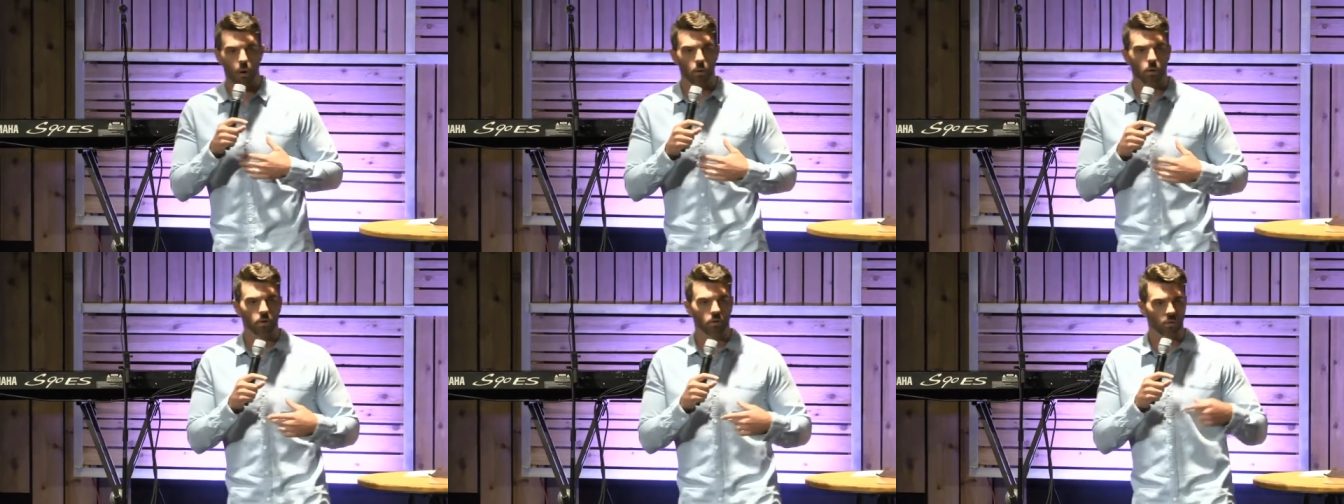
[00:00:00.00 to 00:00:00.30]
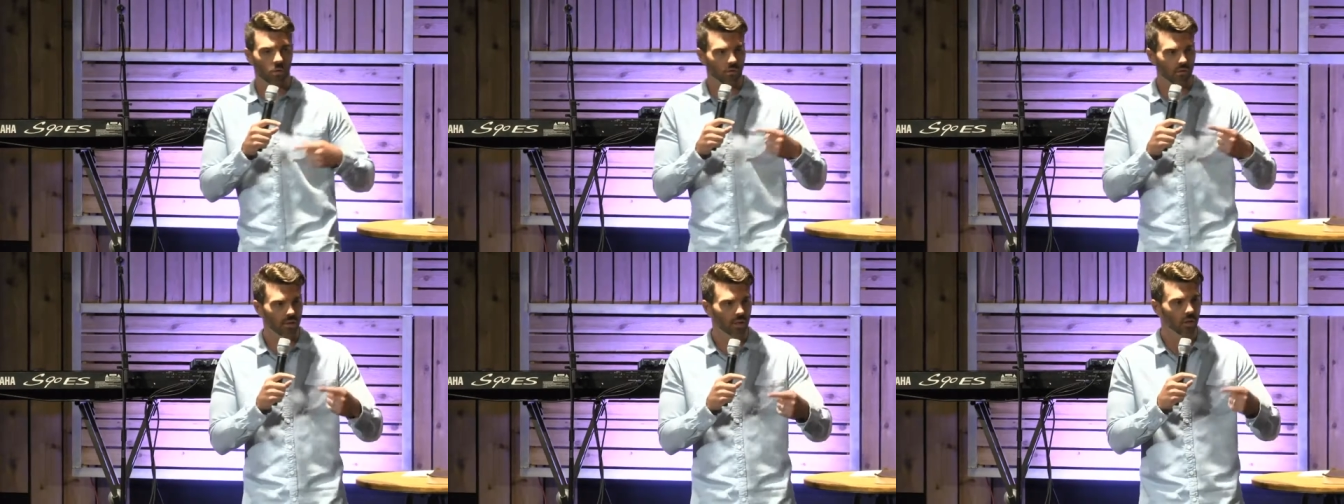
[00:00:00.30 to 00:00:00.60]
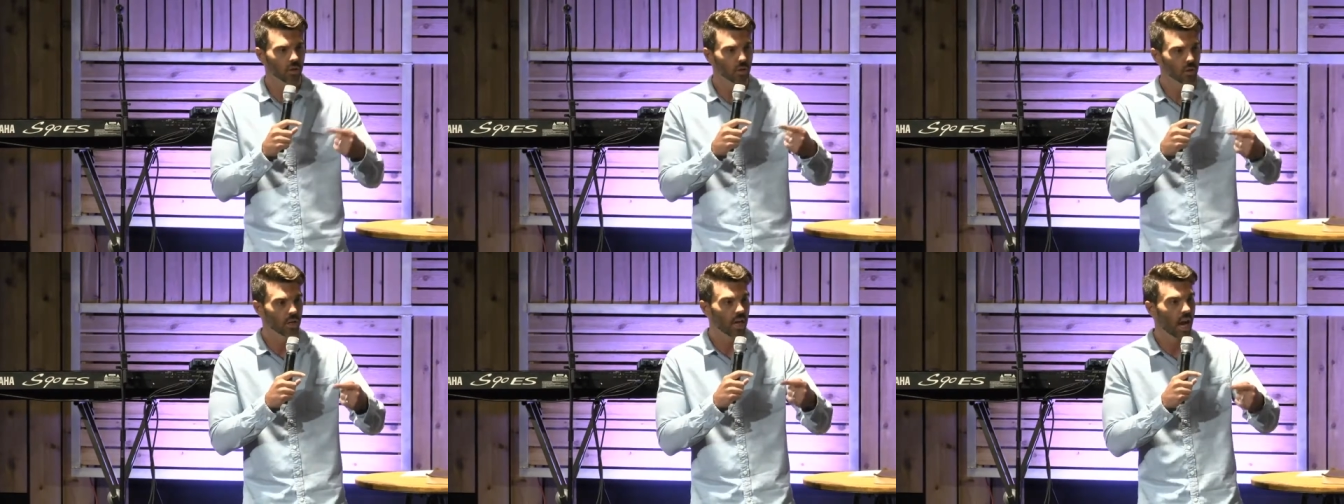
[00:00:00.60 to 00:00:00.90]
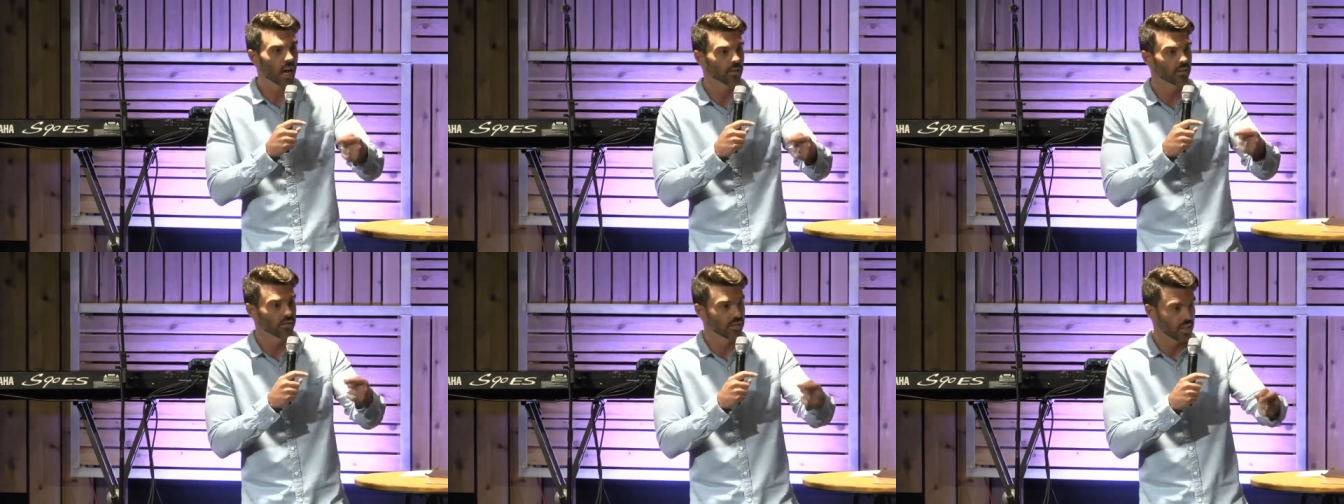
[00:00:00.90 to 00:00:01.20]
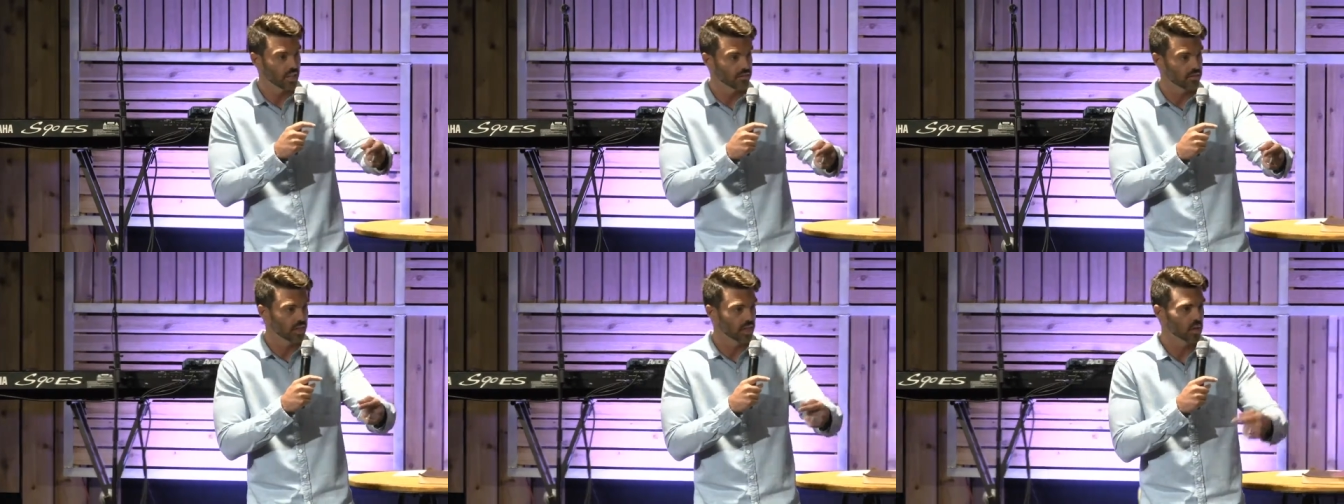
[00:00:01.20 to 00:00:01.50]
to reveal who God says
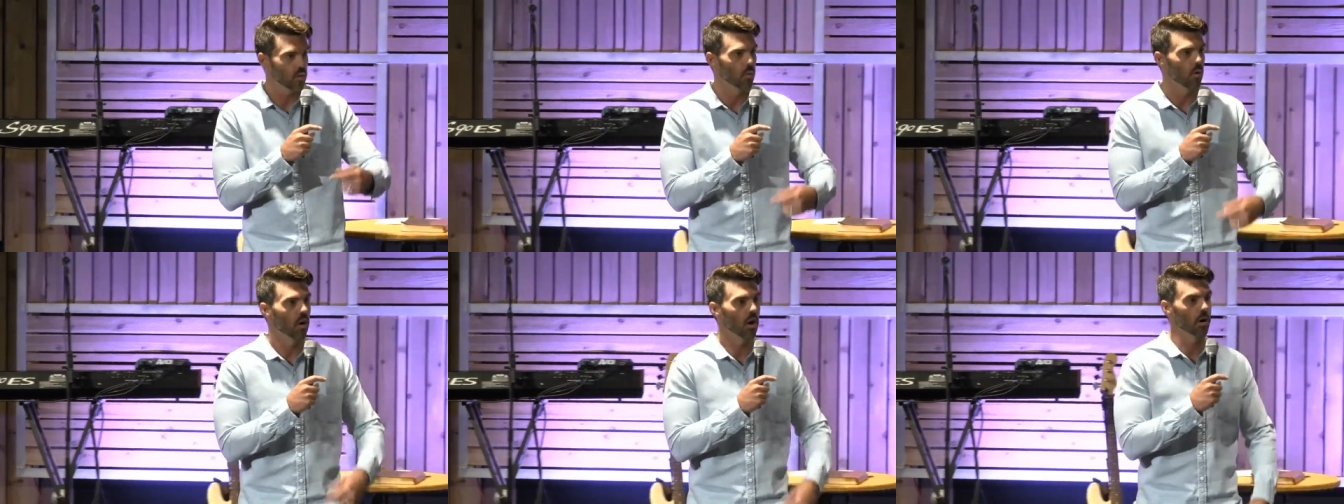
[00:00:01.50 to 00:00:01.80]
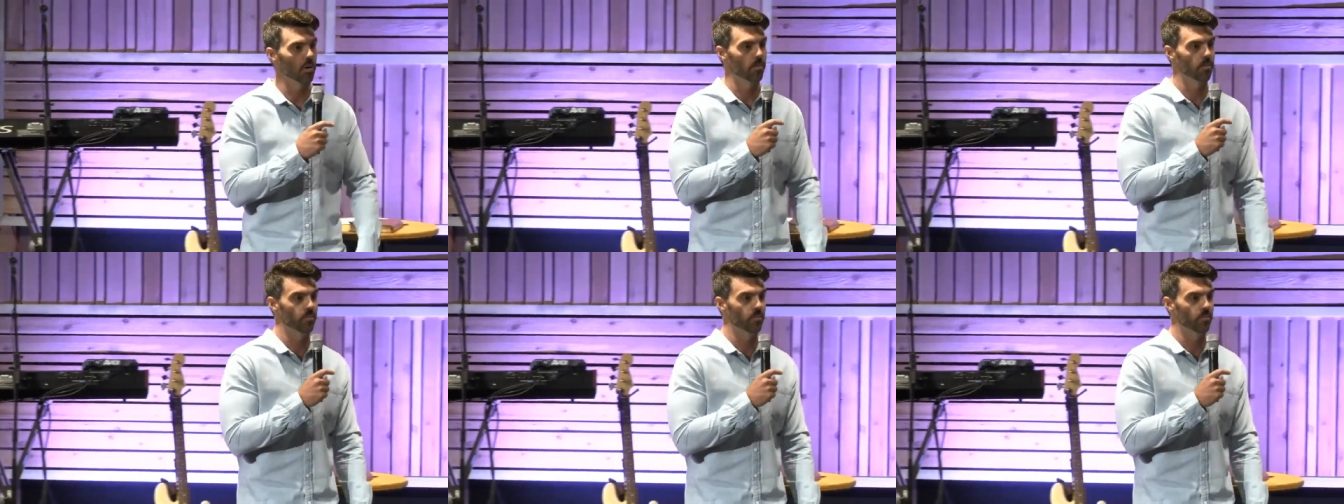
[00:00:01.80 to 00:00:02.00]
that you are.